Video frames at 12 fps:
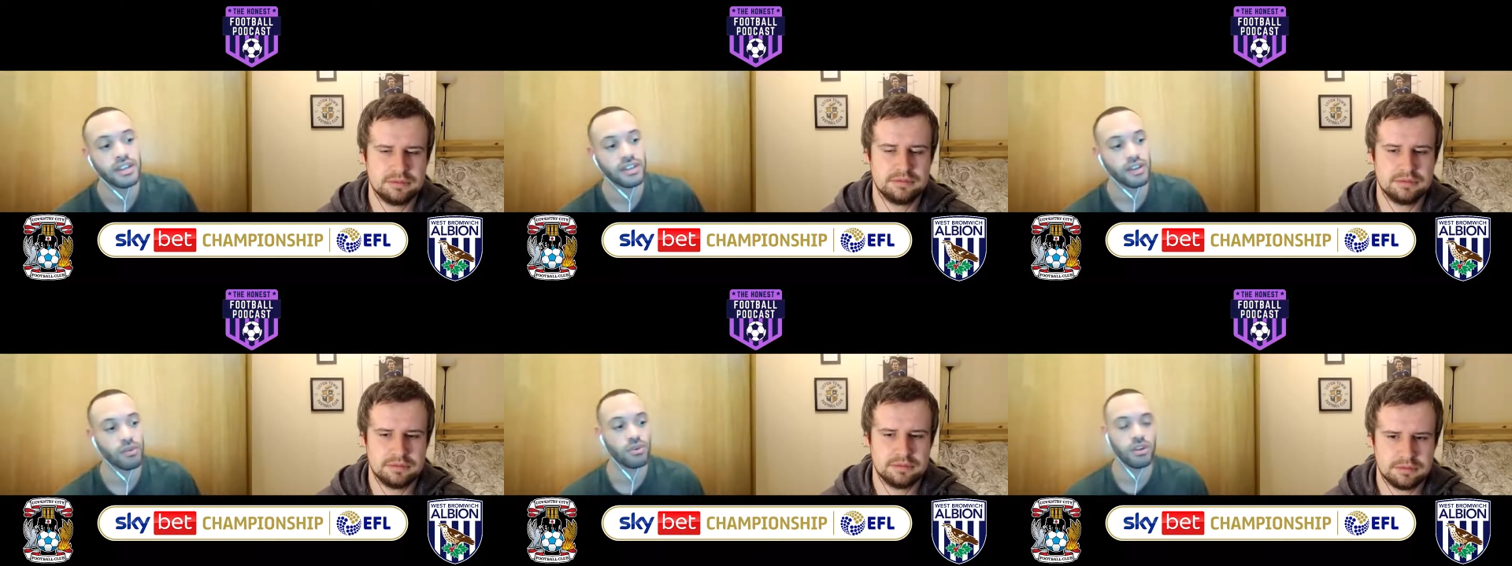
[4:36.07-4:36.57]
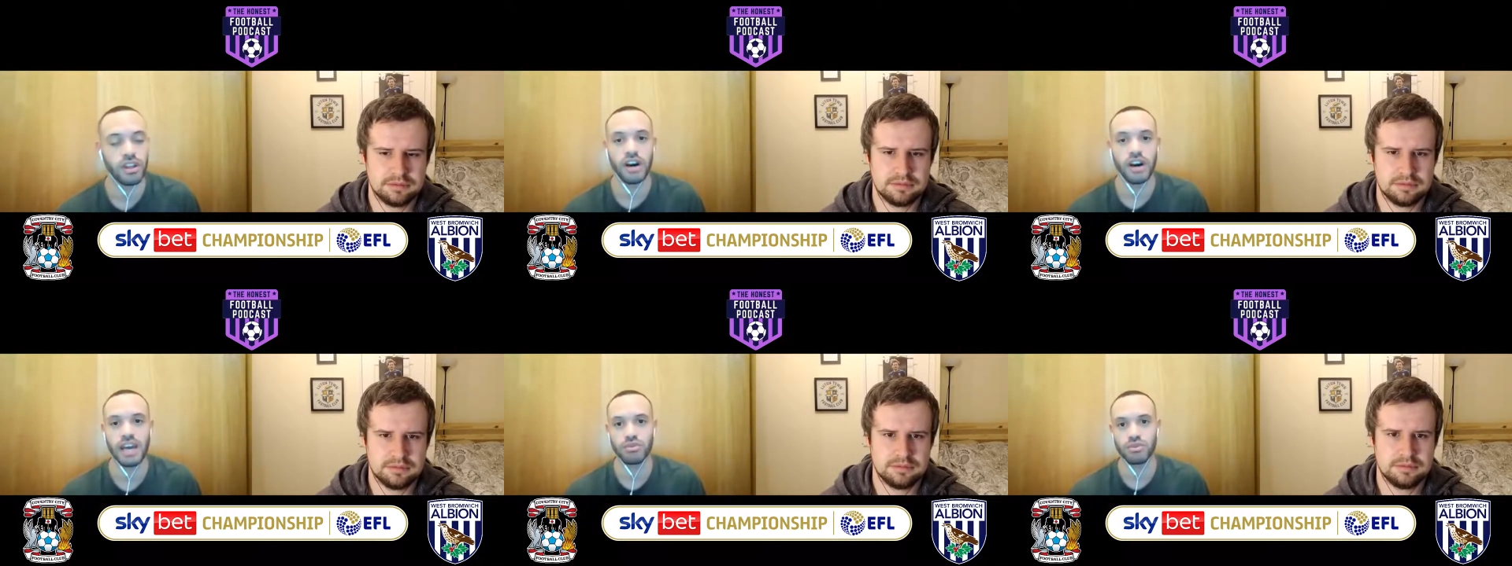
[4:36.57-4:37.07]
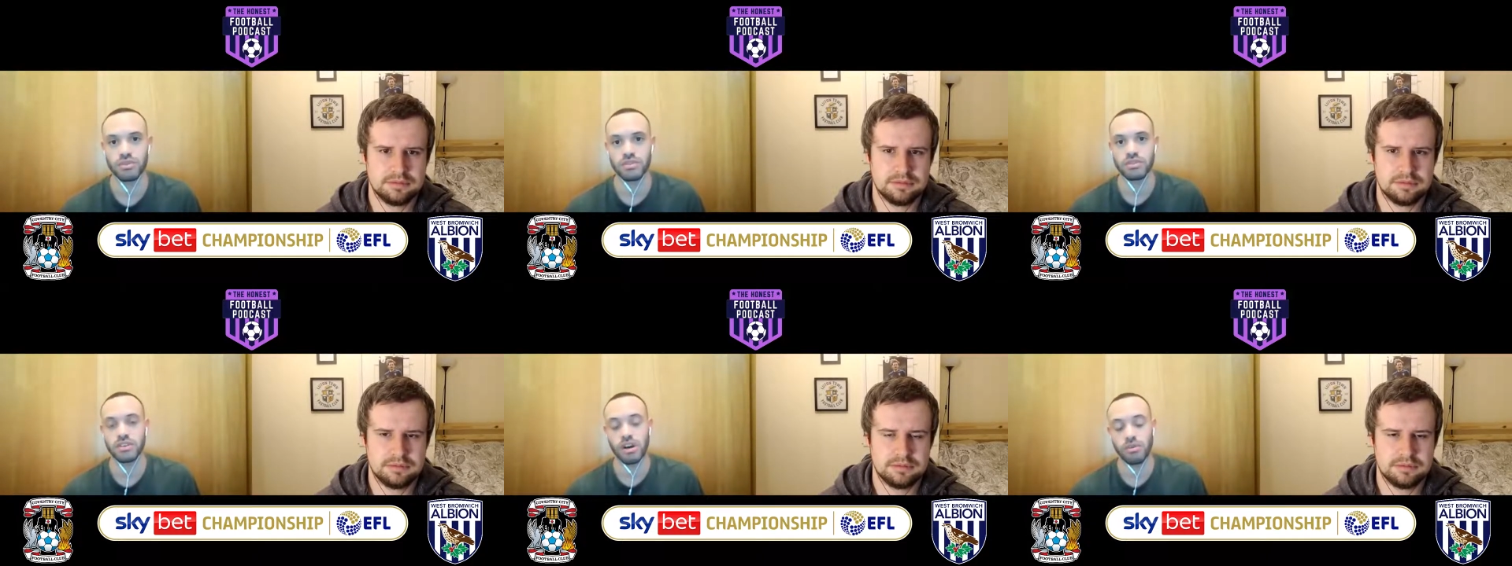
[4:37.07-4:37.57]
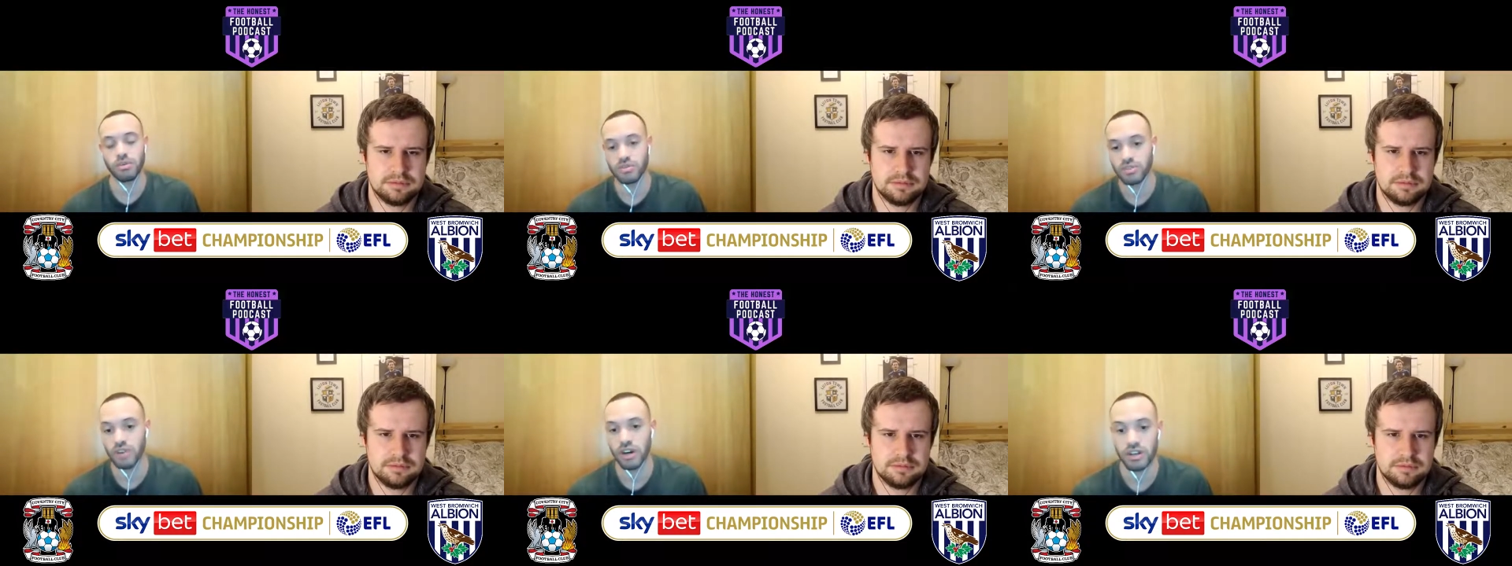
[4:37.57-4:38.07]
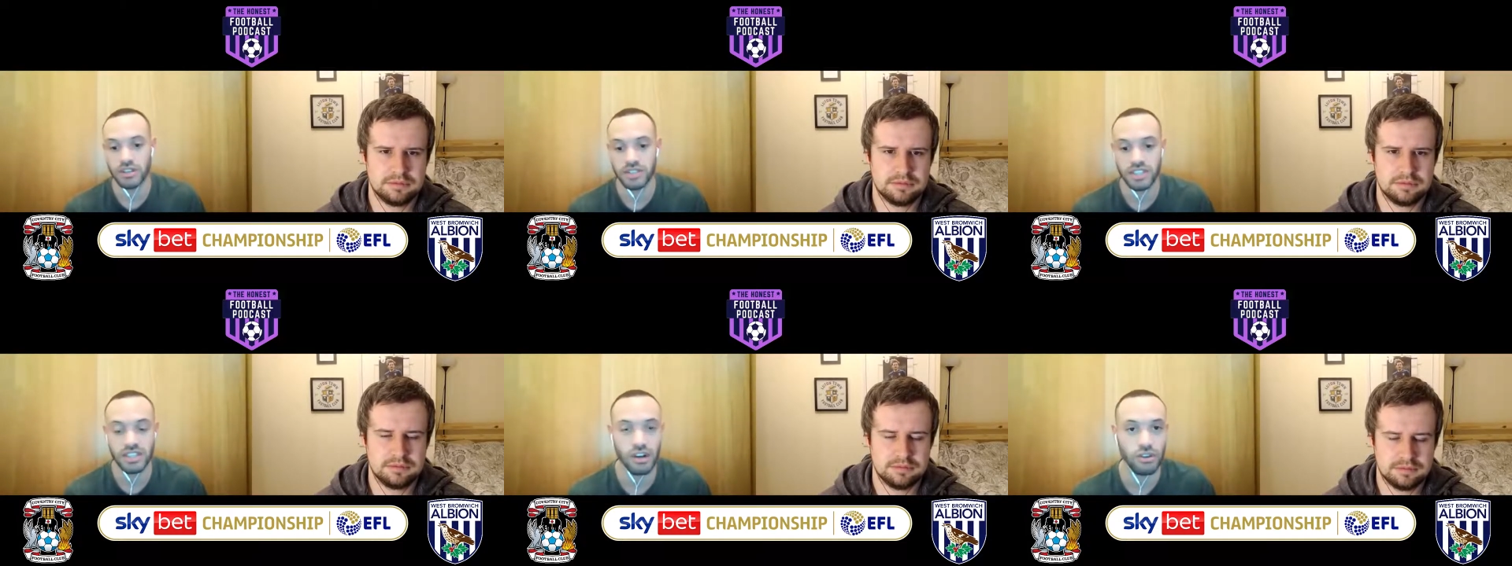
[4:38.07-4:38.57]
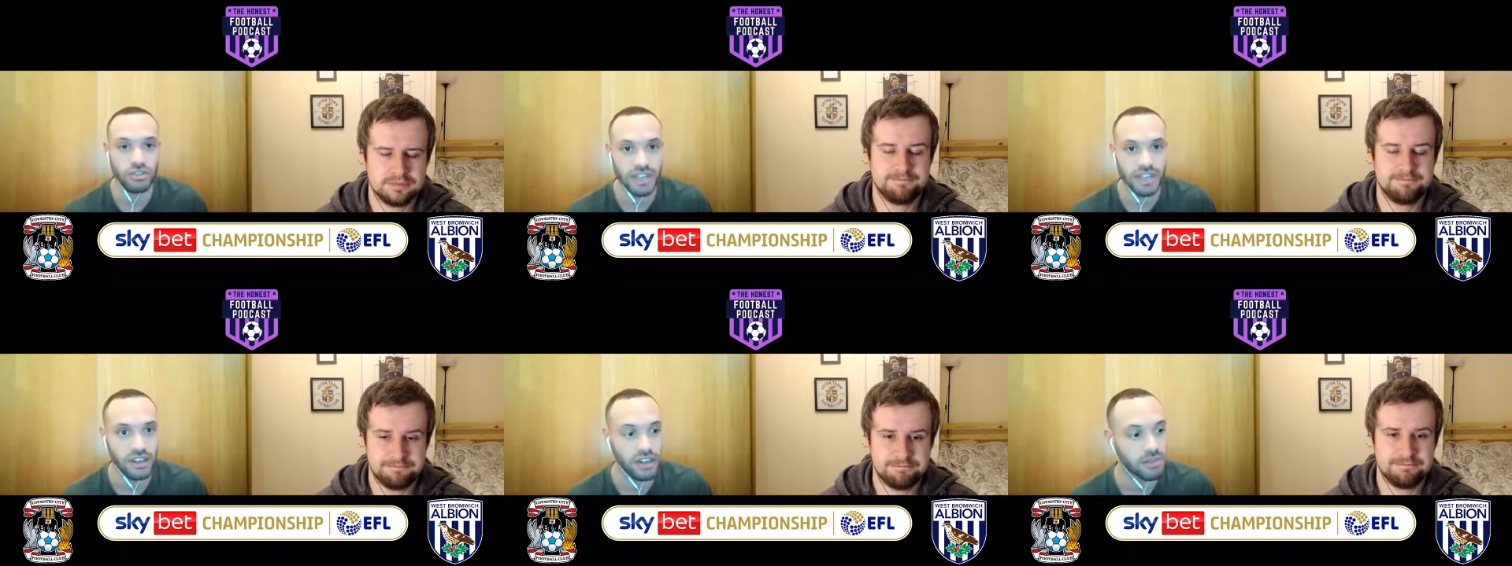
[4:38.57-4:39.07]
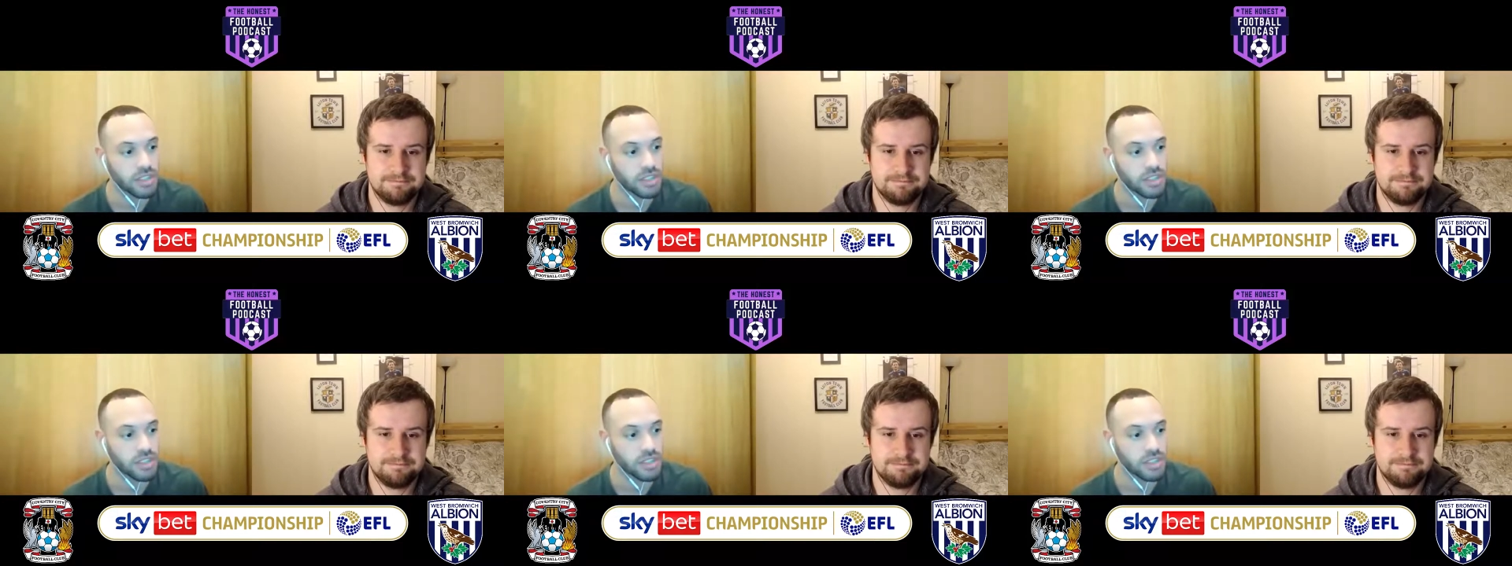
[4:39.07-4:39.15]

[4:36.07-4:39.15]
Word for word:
Speaker 1: They are capable of conceding goals now at home.